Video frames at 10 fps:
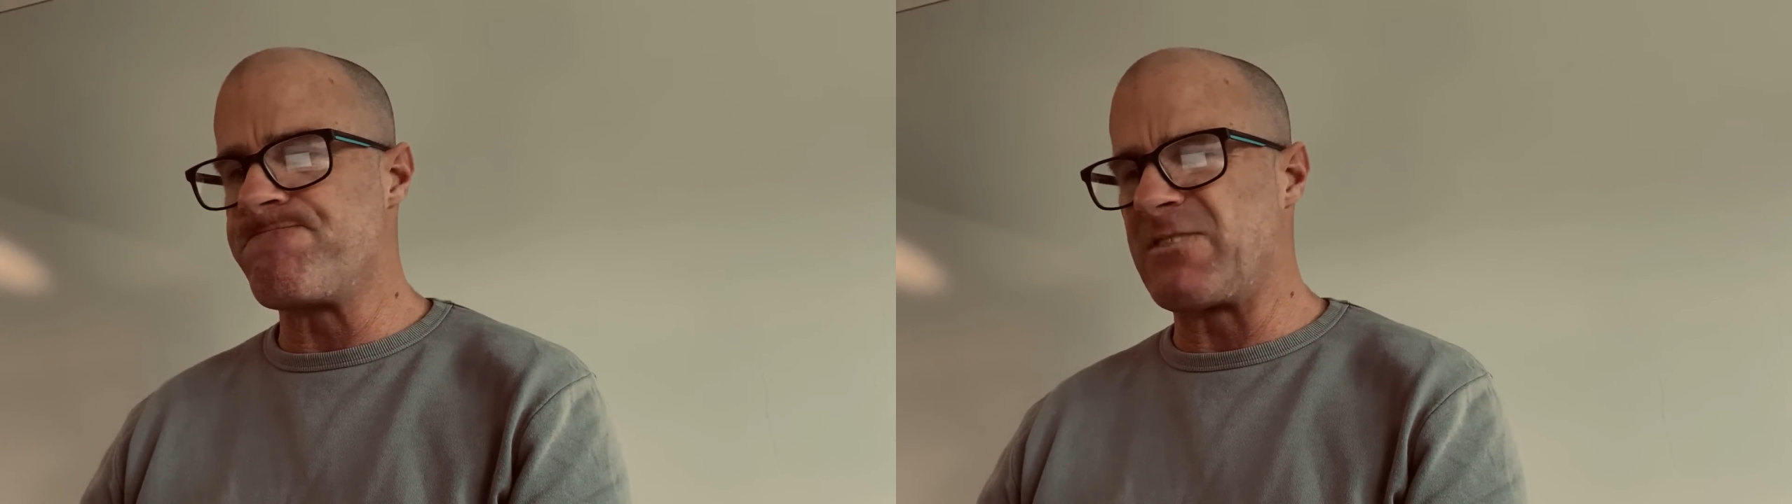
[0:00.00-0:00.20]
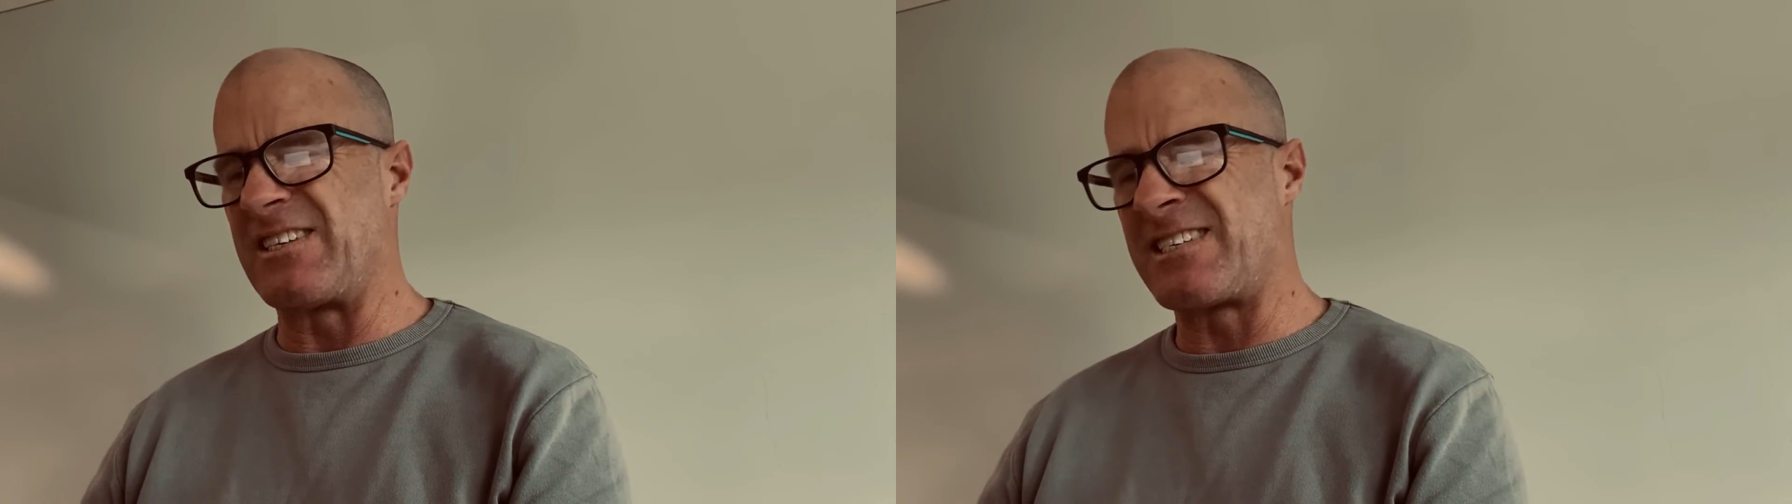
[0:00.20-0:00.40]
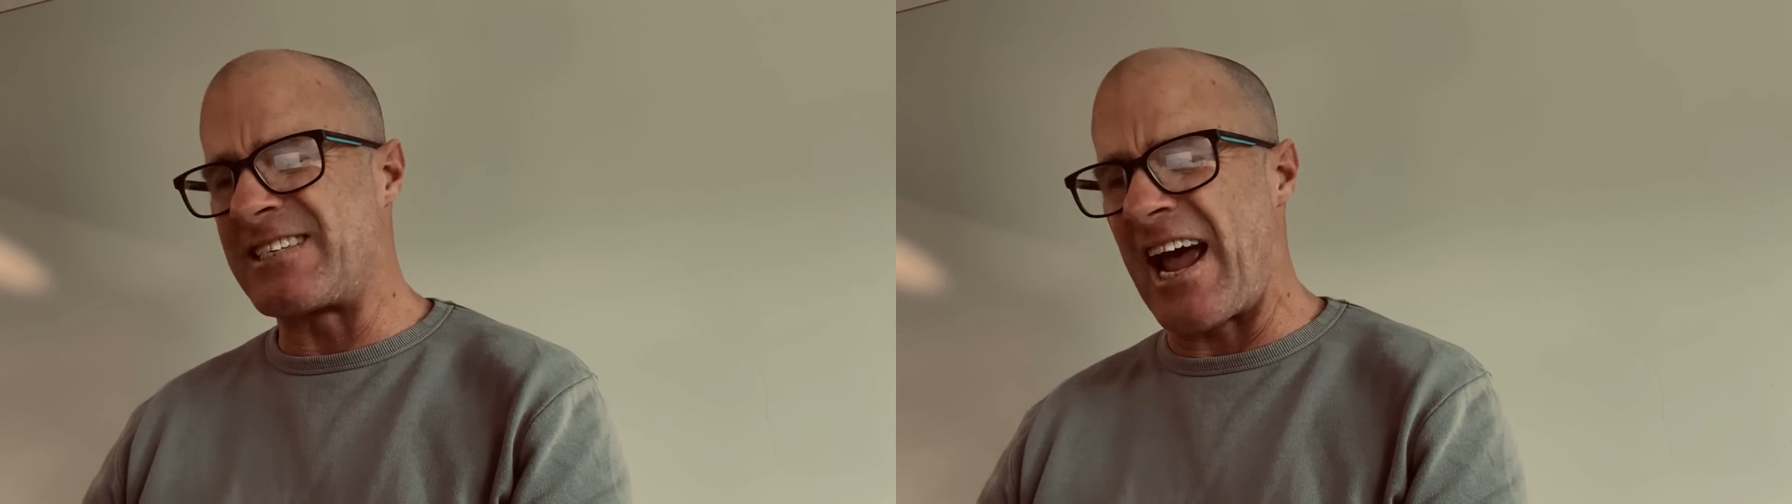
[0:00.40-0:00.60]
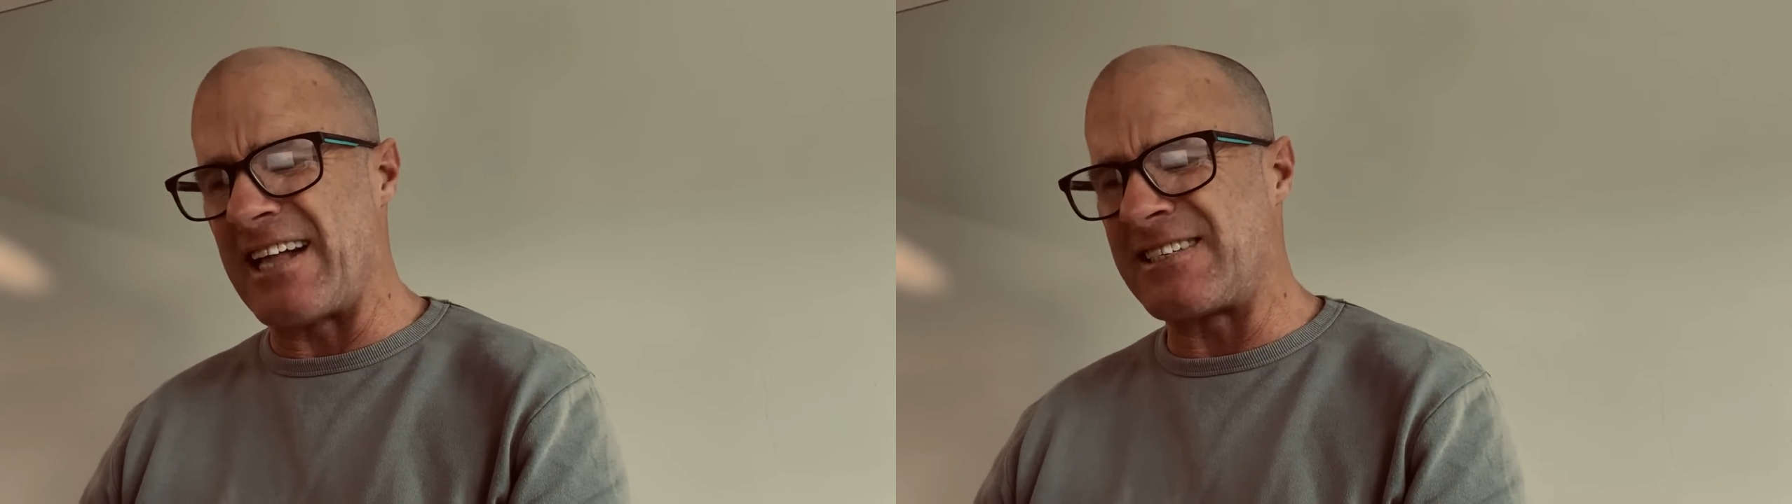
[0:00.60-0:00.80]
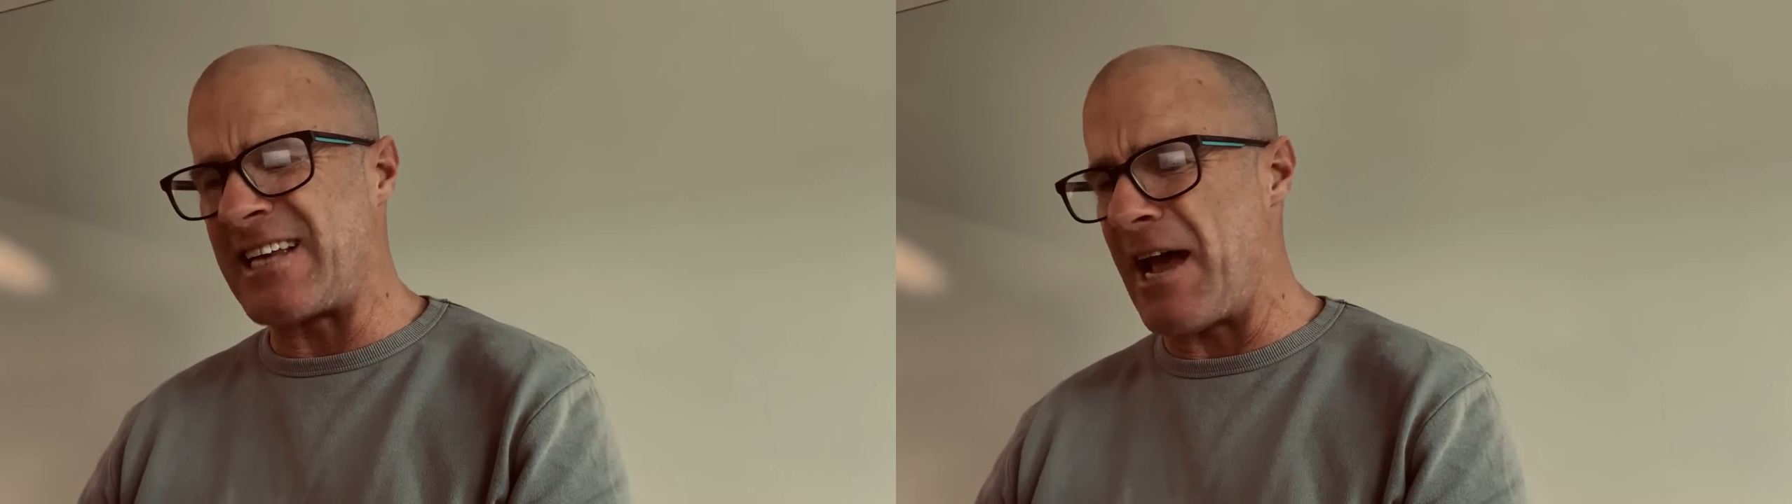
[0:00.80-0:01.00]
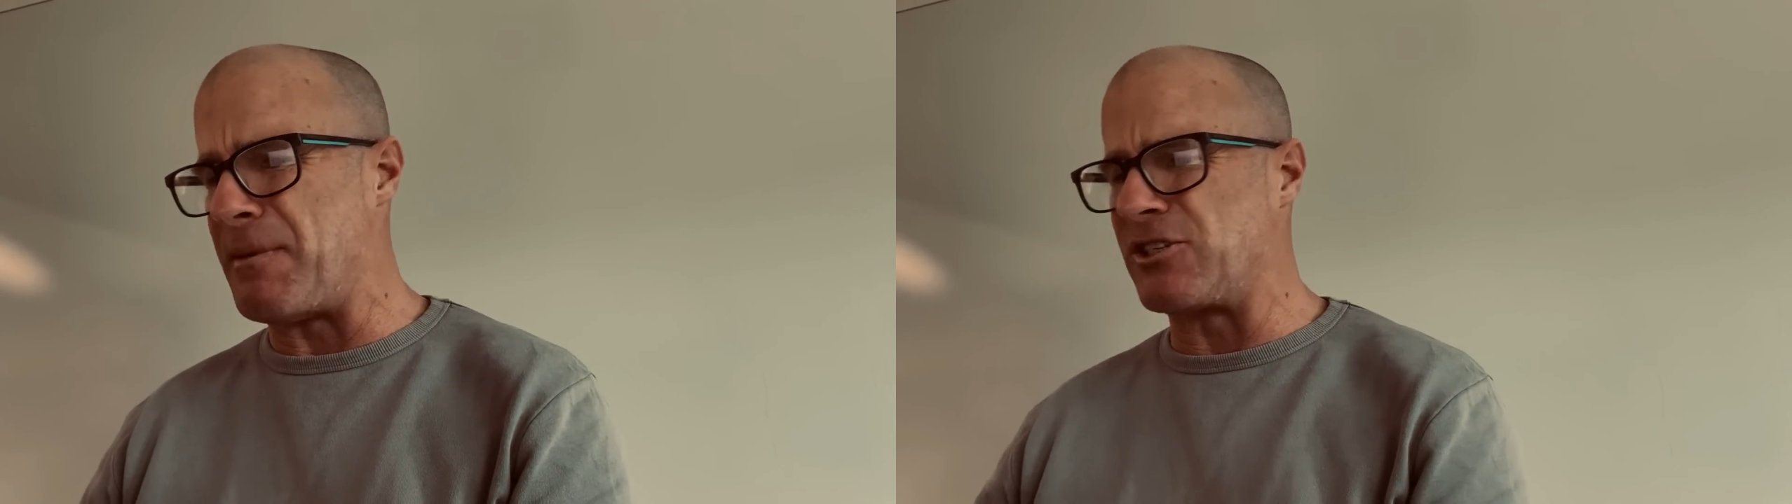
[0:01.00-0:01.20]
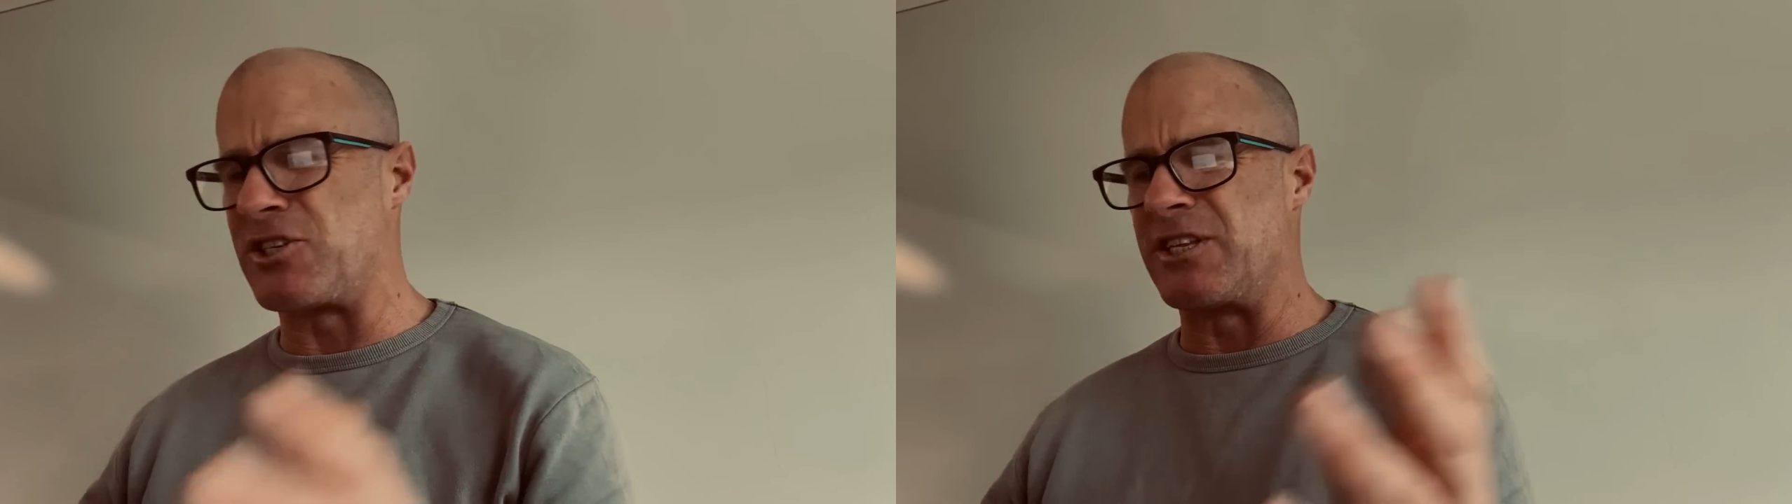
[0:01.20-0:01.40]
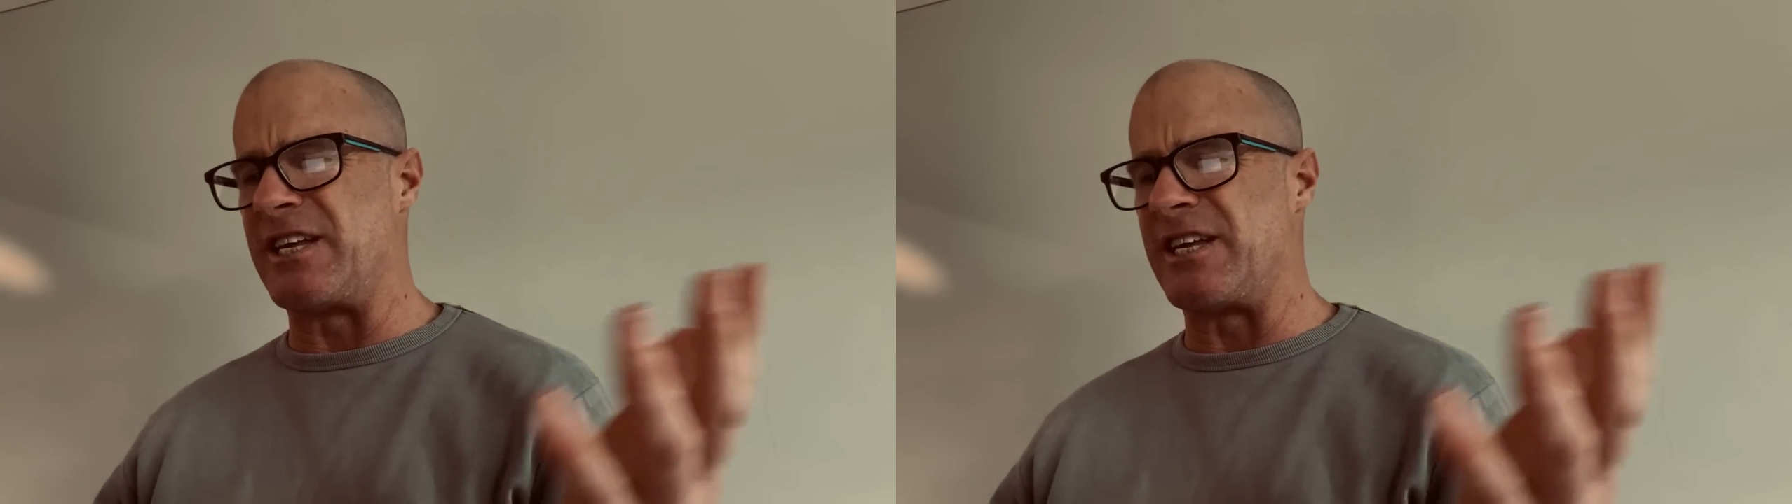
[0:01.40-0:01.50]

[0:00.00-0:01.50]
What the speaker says: Stats, how much of